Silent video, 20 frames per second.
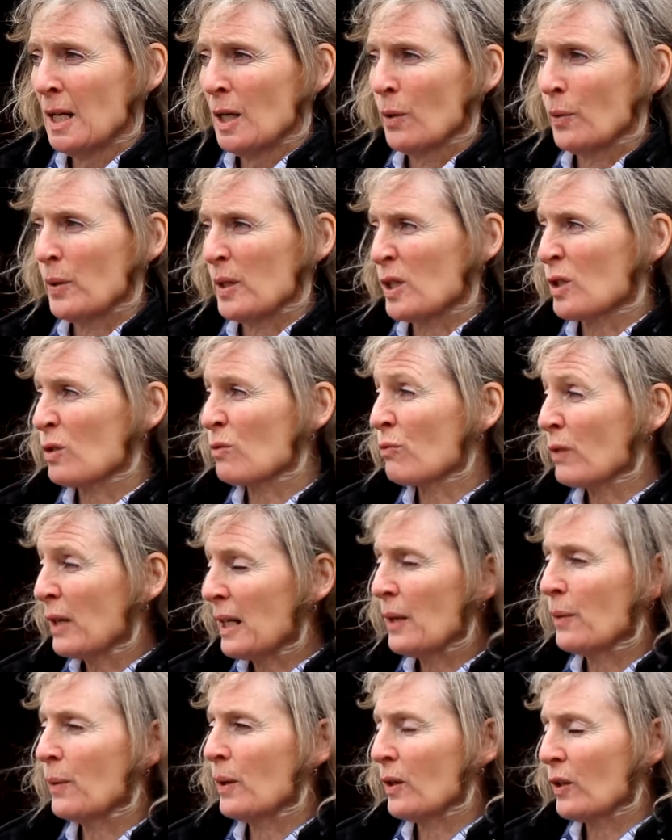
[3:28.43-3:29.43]
which is
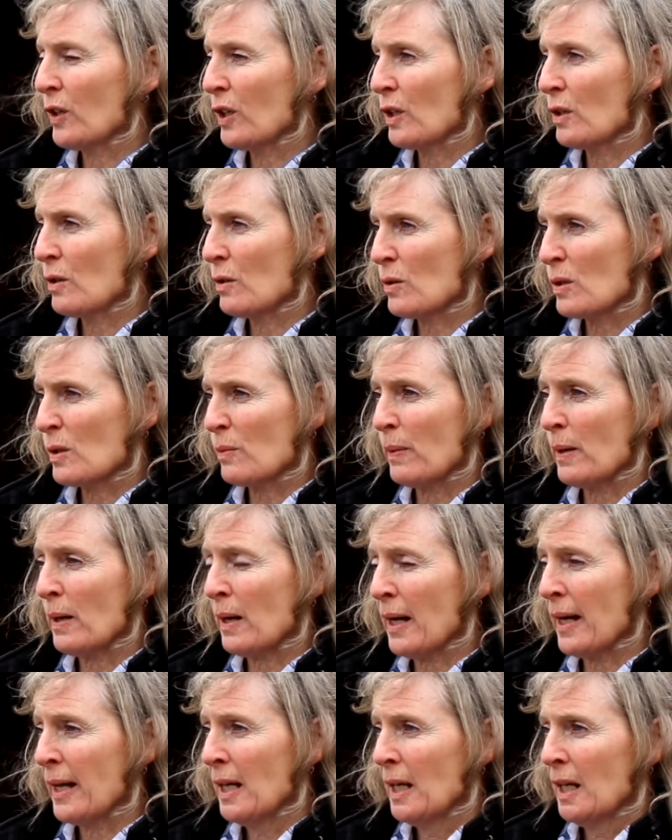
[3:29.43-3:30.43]
really well used
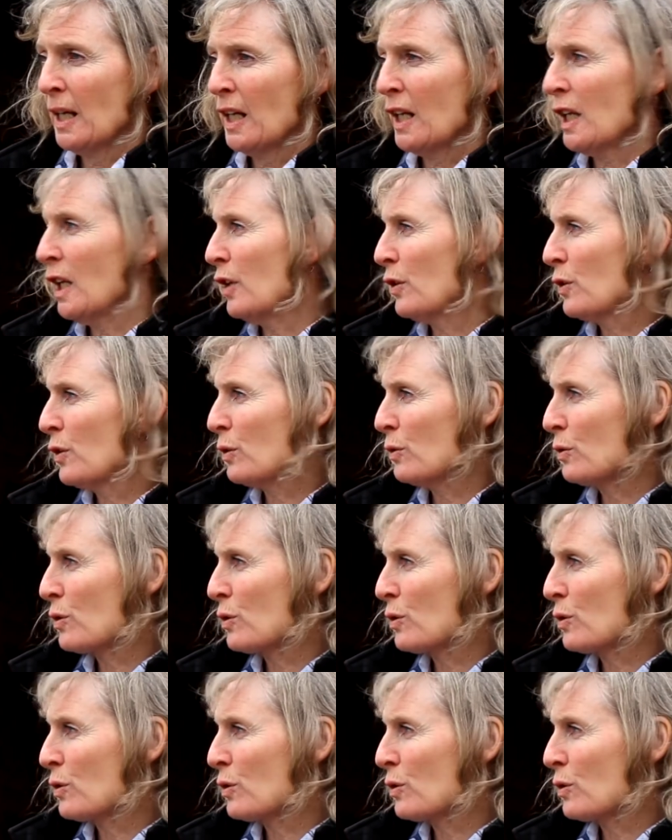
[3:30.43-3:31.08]
by local